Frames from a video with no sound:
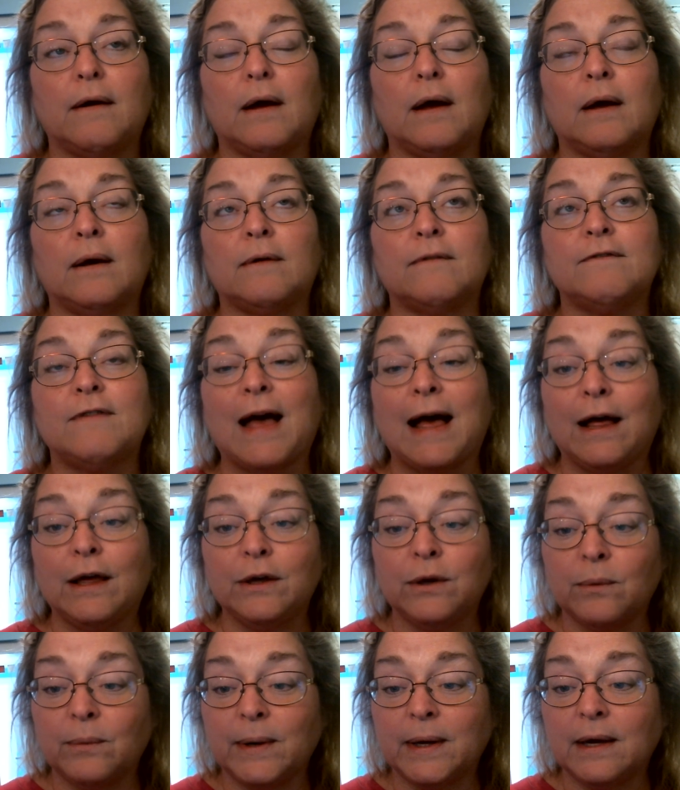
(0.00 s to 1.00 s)

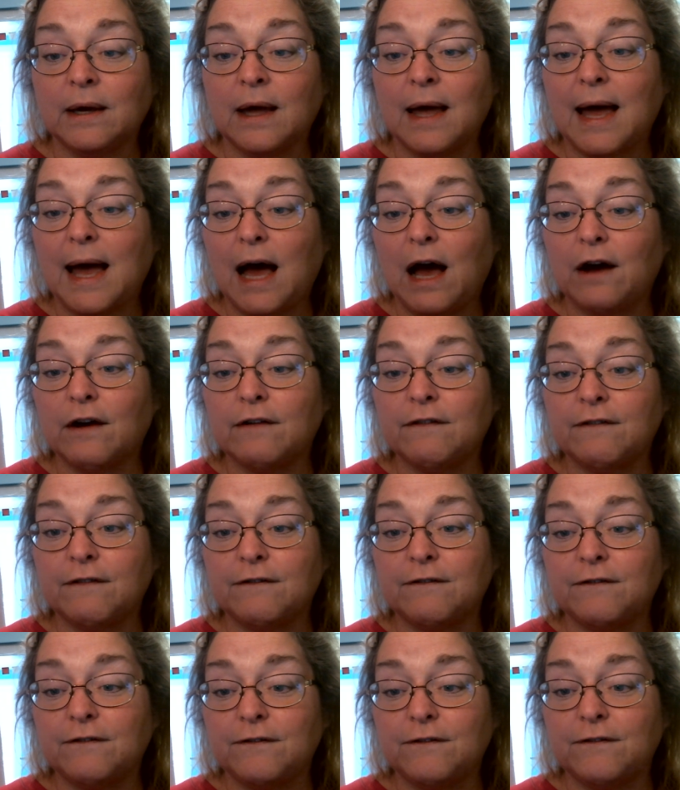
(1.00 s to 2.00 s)
valuing our
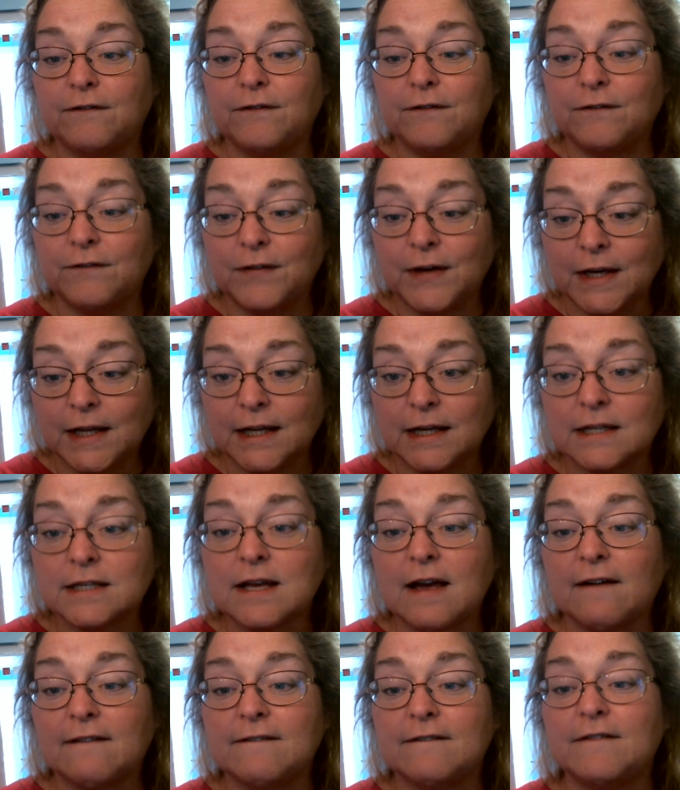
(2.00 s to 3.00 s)
feelings,
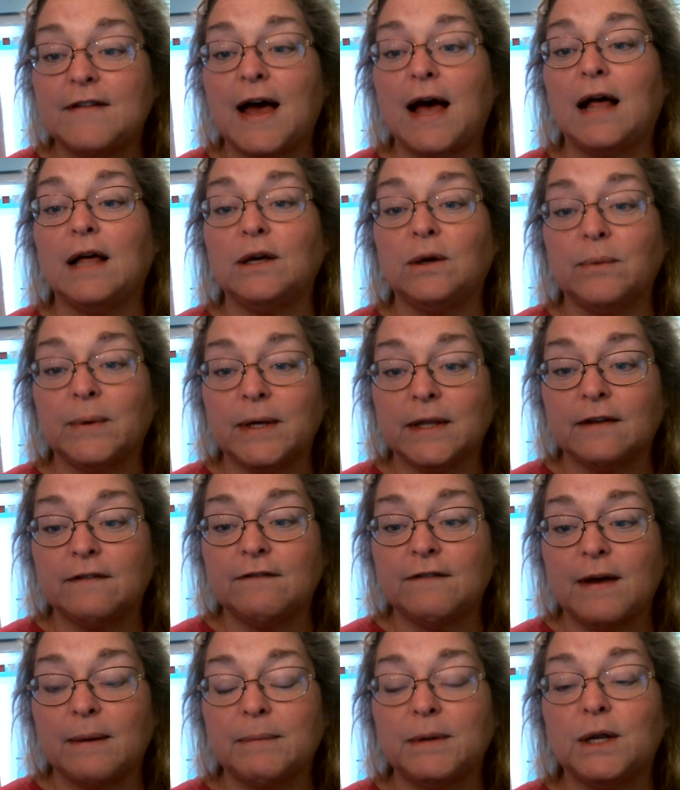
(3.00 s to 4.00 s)
valuing the
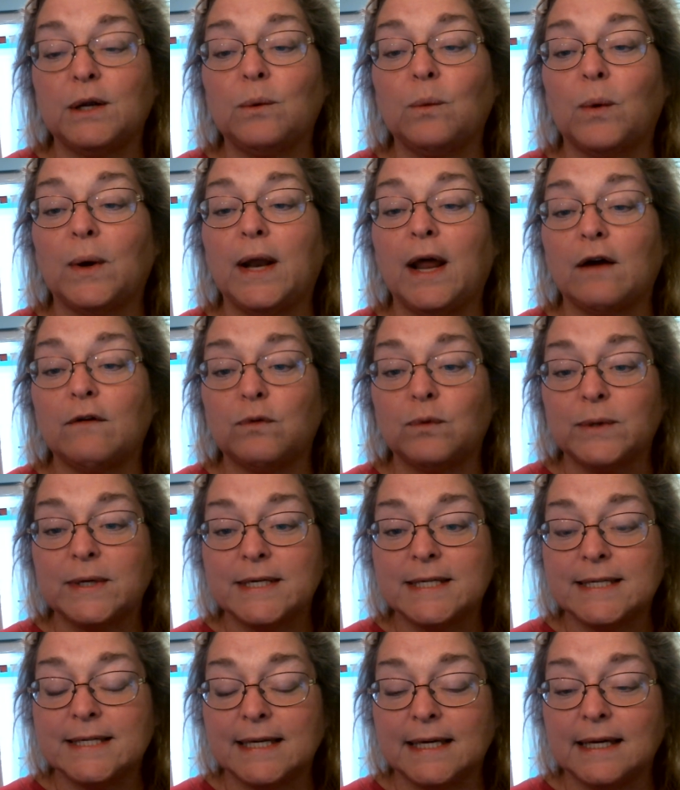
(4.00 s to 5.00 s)
feminine. What have we
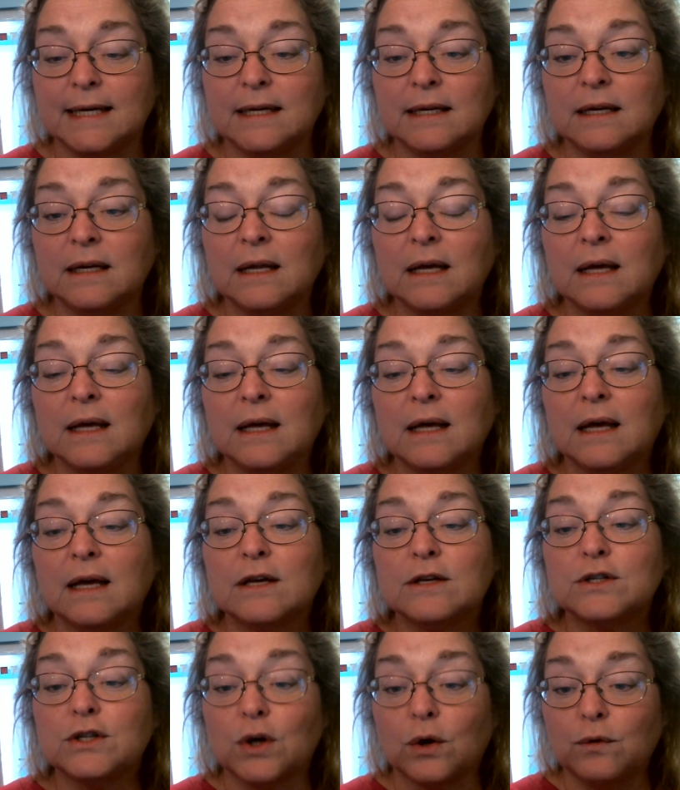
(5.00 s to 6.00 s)
seen
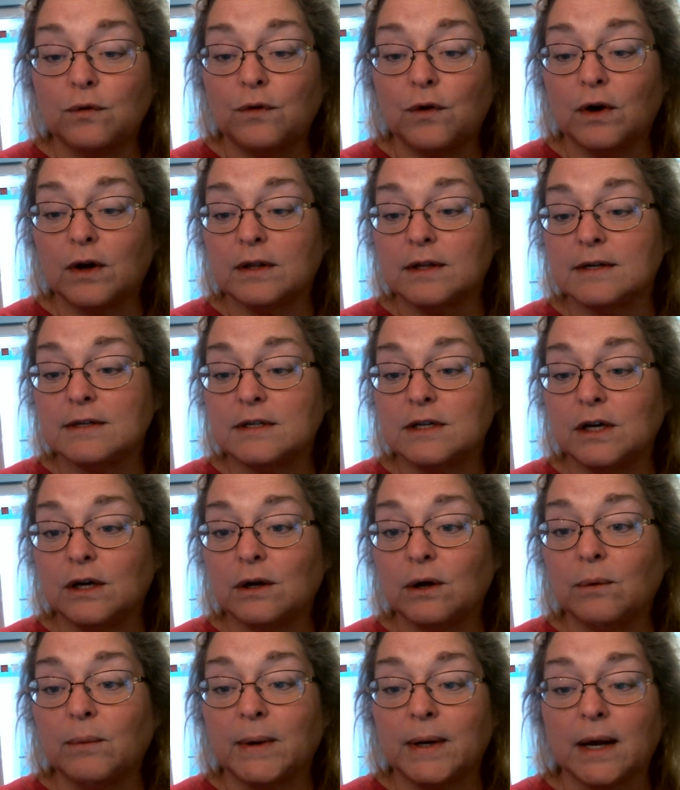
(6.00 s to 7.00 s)
so far this
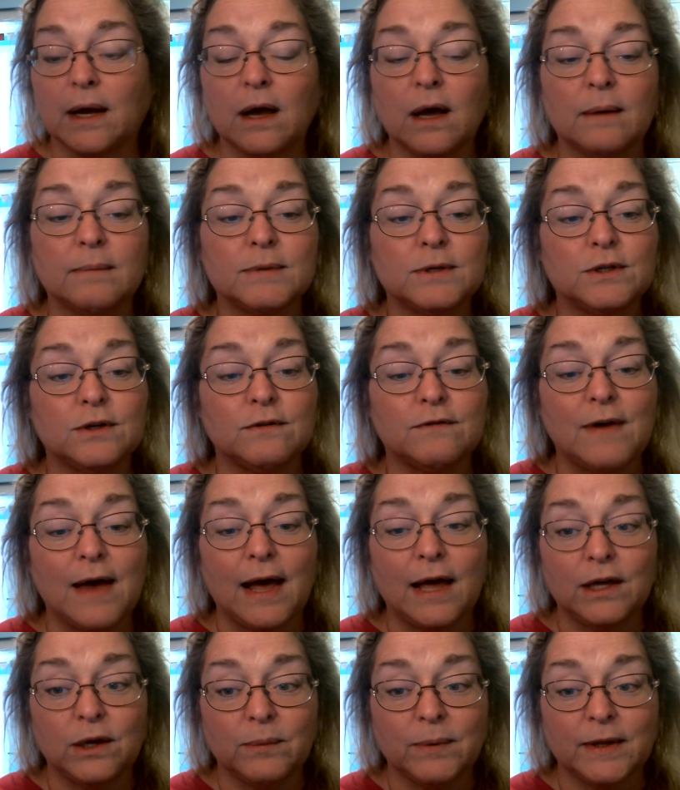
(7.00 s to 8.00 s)
year when it comes to
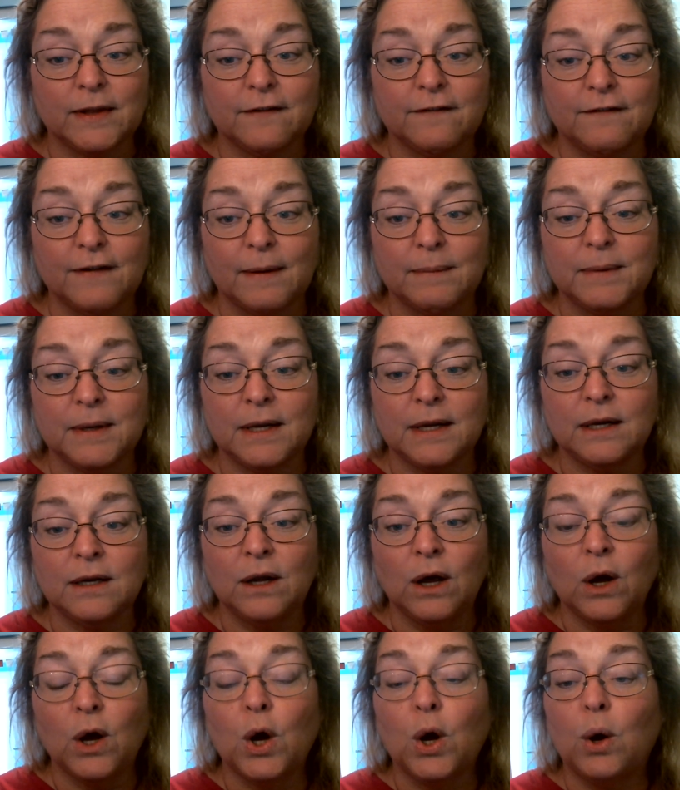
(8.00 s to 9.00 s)
valuing the feminine?
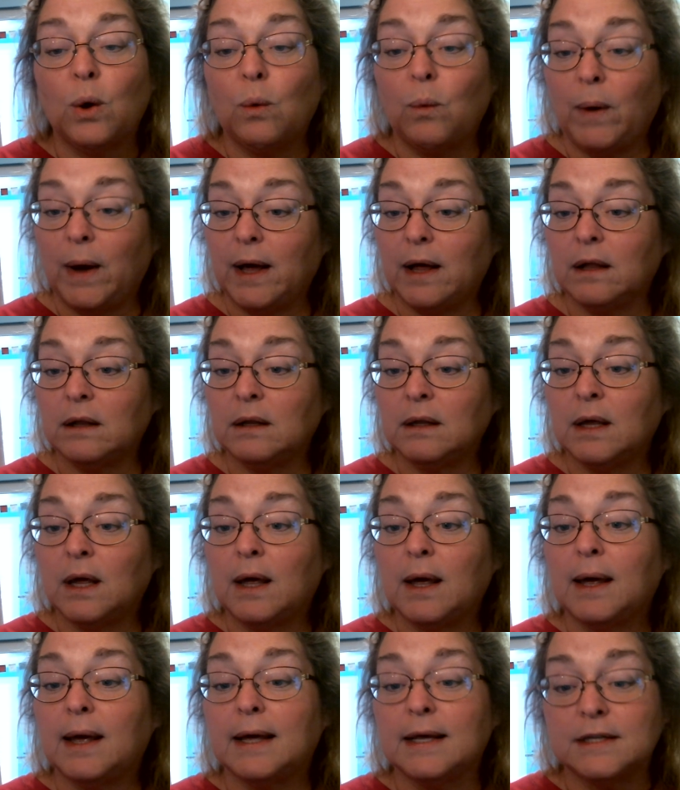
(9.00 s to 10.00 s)
Well,
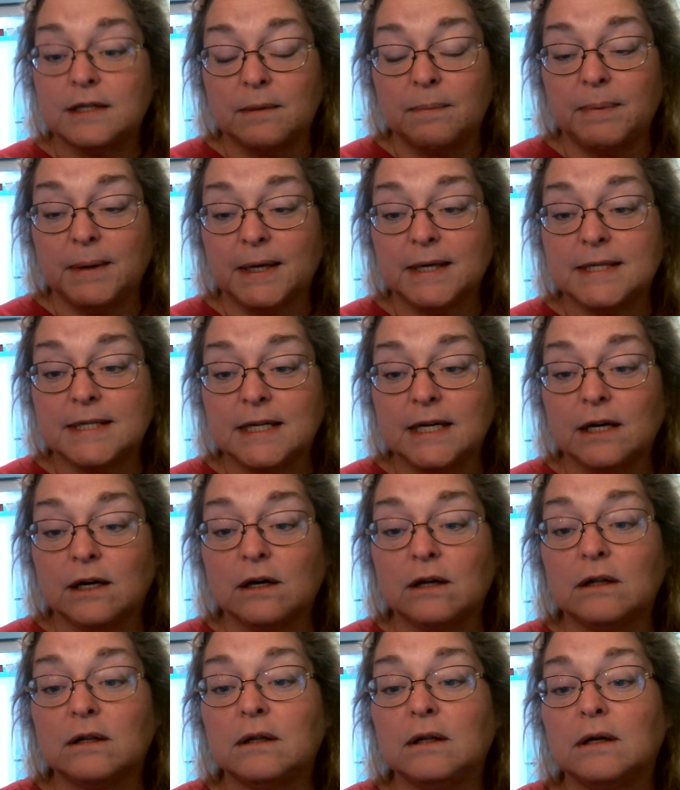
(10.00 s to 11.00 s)
it's a big
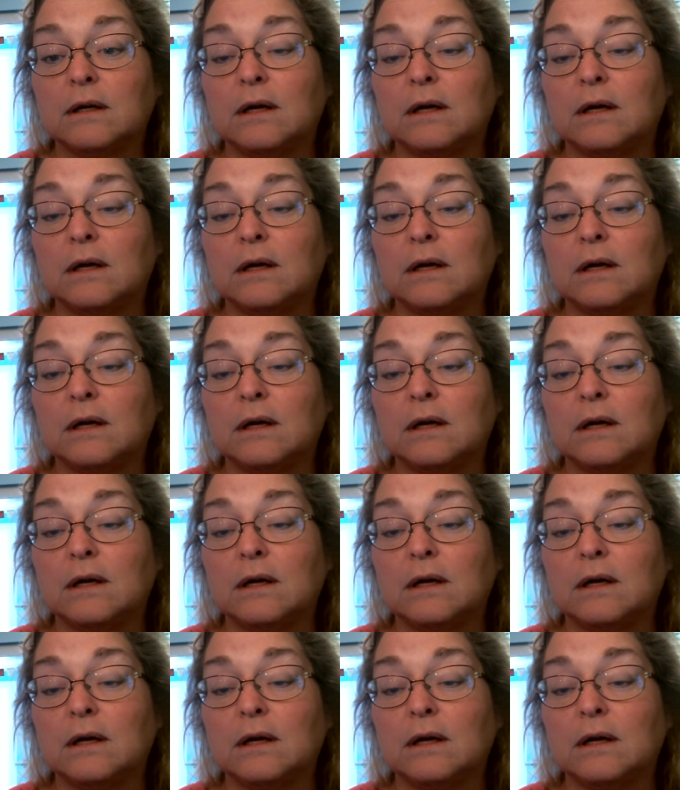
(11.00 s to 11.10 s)
deal.